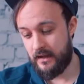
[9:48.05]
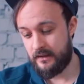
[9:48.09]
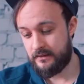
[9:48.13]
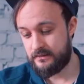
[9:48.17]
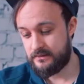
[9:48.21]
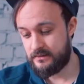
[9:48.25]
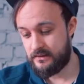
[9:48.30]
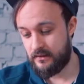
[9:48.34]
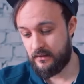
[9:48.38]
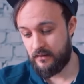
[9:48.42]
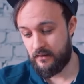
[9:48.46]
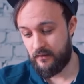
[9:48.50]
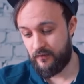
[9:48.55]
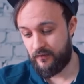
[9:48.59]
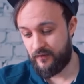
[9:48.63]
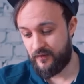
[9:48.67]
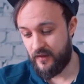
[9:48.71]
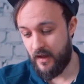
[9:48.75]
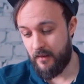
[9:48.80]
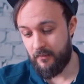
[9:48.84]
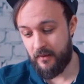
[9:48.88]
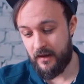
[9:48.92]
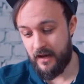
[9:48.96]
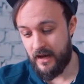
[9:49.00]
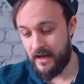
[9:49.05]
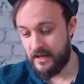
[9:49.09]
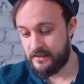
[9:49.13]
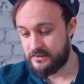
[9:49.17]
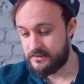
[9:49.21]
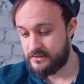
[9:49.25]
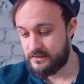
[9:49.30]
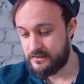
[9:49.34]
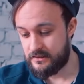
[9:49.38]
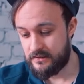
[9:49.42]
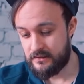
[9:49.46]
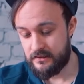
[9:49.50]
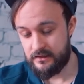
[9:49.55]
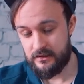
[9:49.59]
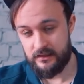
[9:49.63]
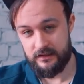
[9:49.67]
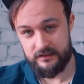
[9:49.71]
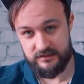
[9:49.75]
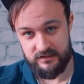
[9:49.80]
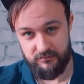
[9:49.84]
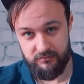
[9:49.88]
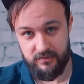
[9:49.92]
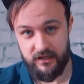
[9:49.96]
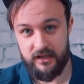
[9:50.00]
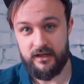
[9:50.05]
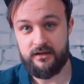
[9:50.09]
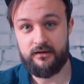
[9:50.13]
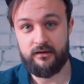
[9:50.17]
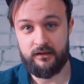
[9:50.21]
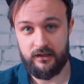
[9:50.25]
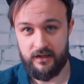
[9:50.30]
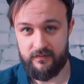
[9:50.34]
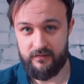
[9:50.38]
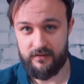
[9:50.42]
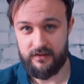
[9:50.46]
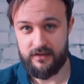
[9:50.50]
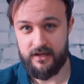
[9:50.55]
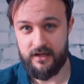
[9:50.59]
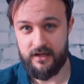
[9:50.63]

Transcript: and the thumb cut, it's a beginner level